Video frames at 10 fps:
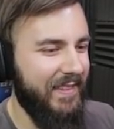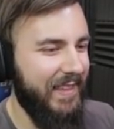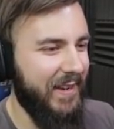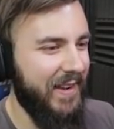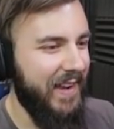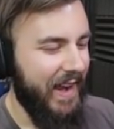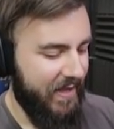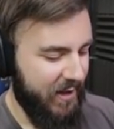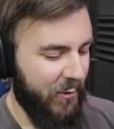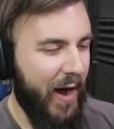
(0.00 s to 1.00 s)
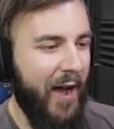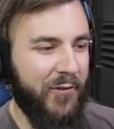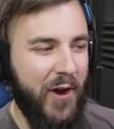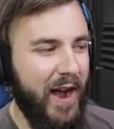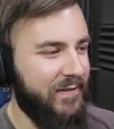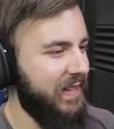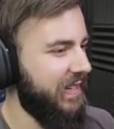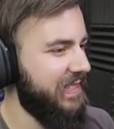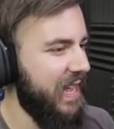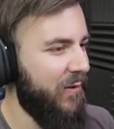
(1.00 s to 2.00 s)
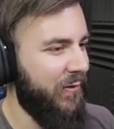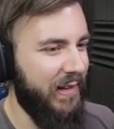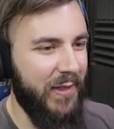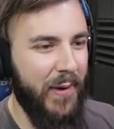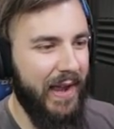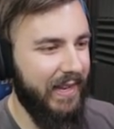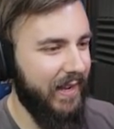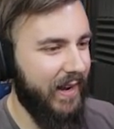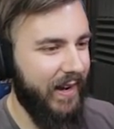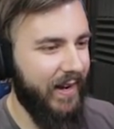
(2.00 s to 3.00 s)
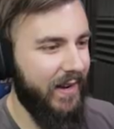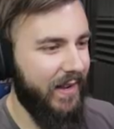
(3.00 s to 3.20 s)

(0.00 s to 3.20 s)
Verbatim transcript: I think I think raft crafting is definitely the way to go.